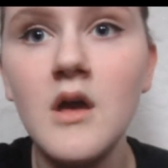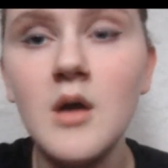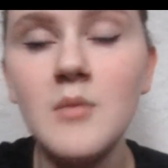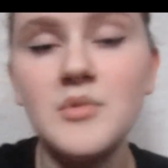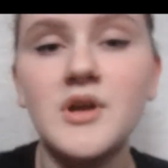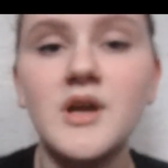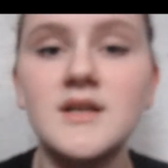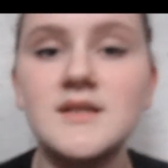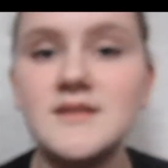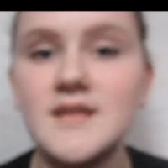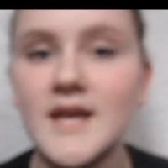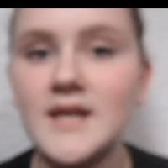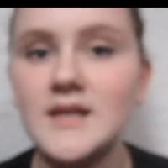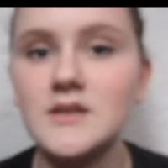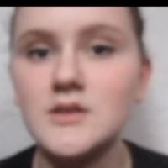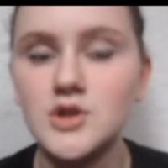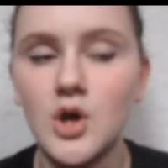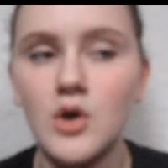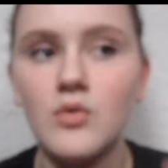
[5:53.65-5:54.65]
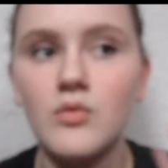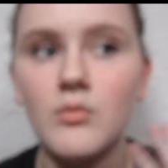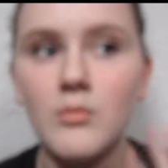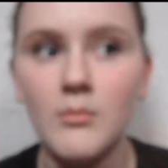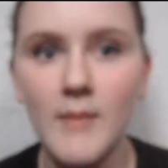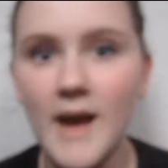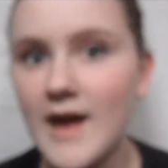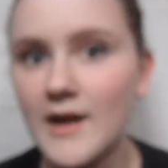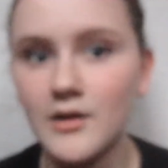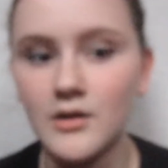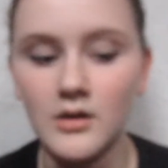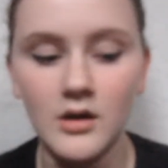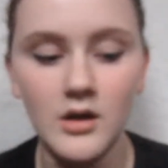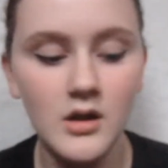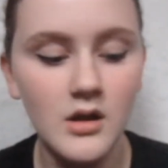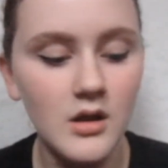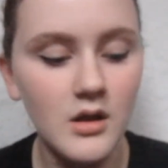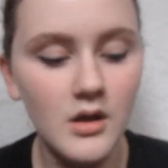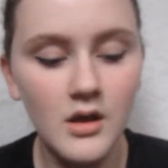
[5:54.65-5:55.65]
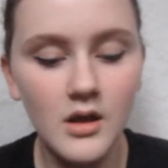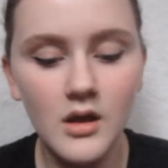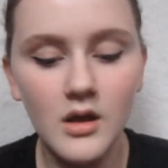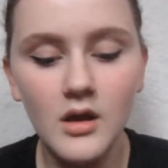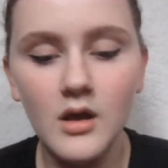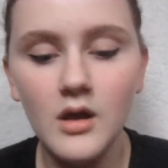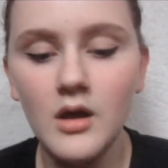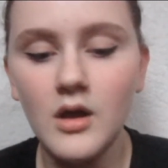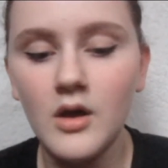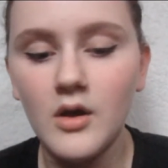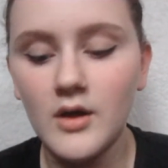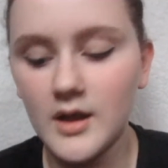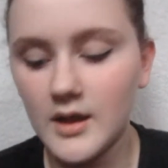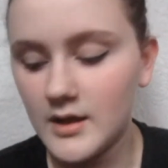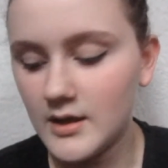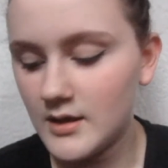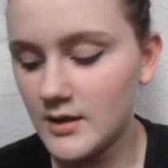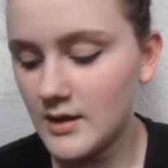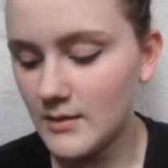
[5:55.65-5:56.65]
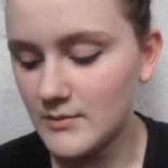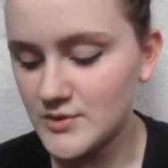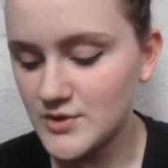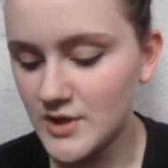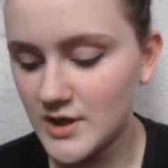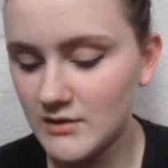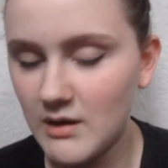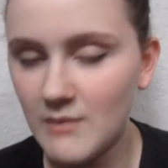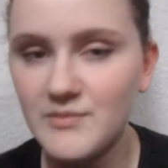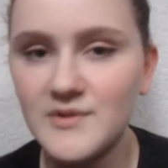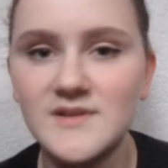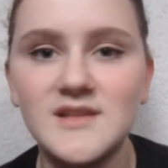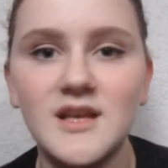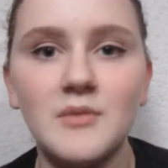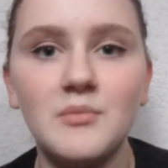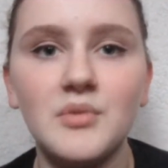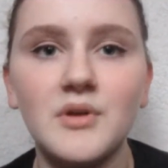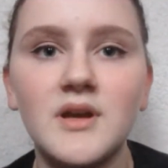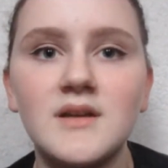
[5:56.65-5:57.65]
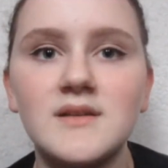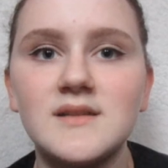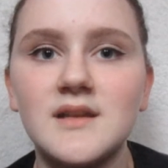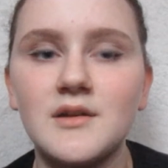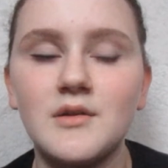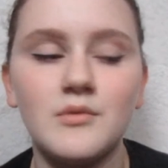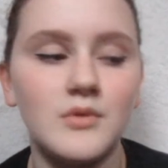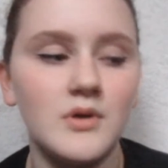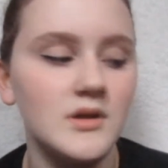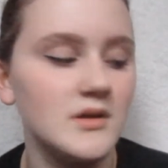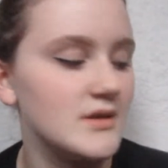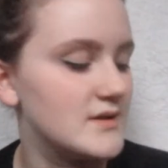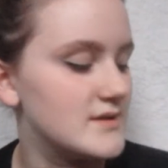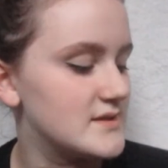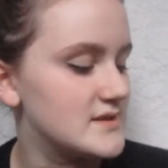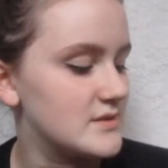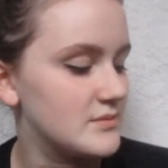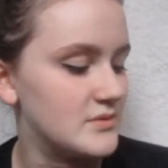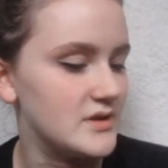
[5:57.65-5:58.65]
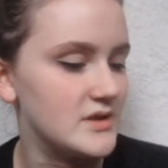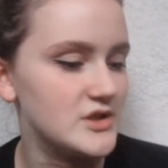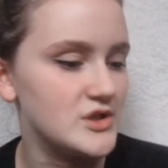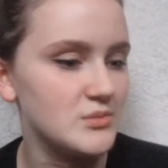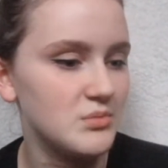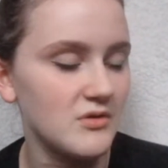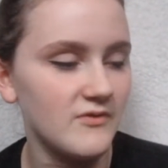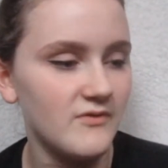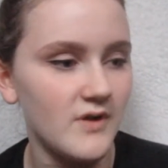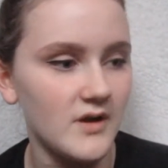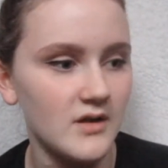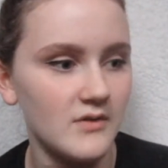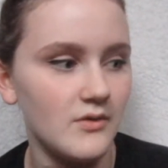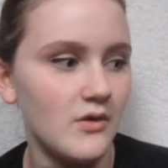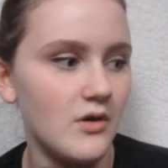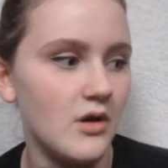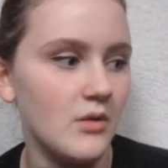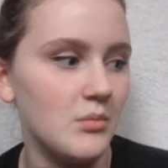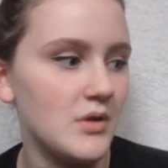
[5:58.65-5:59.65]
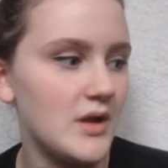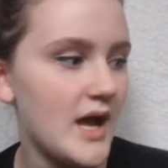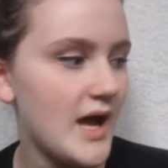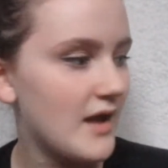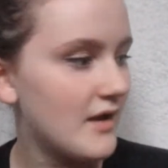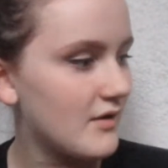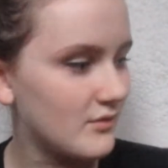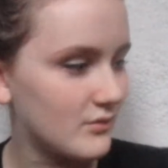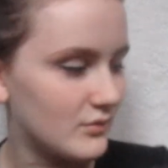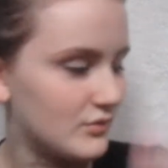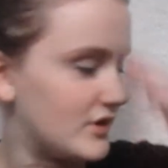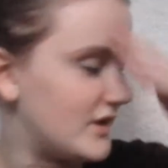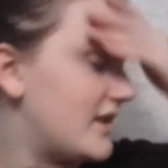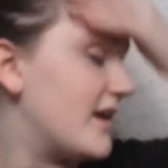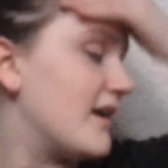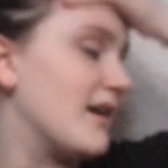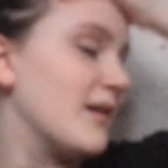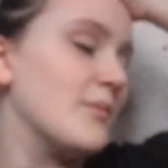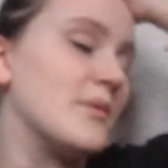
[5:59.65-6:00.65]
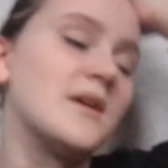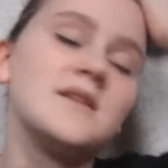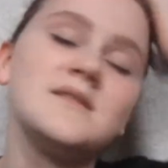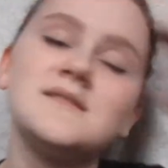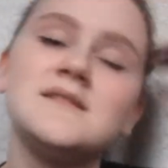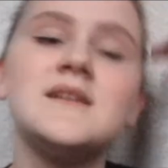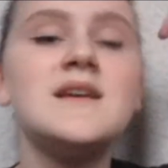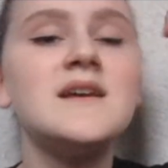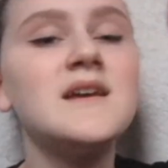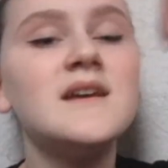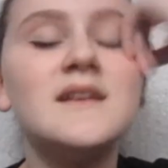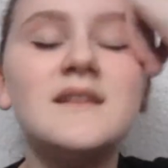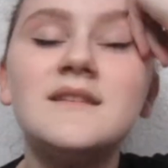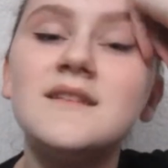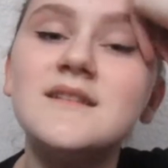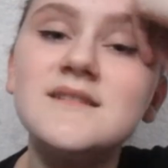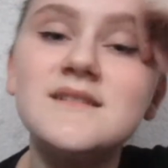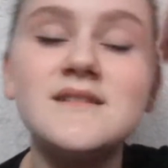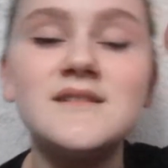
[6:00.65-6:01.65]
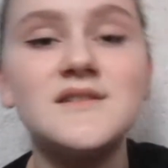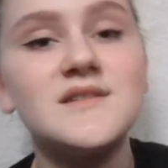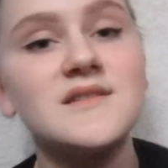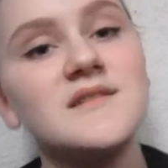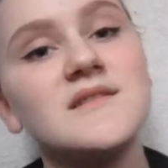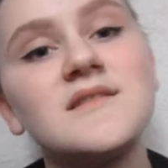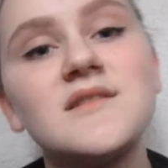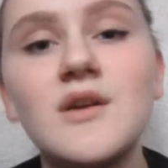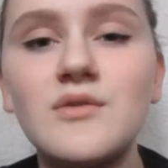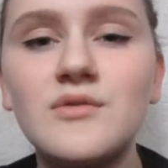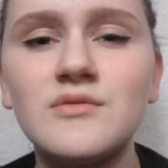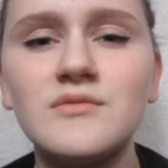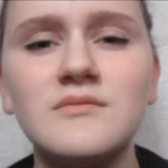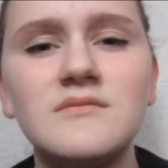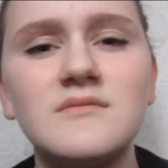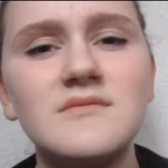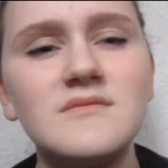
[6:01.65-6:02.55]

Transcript: because they don't matter. Okay, I'm trying to wrap this up because I don't want this to be super fucking long, but I don't really care because this is just so...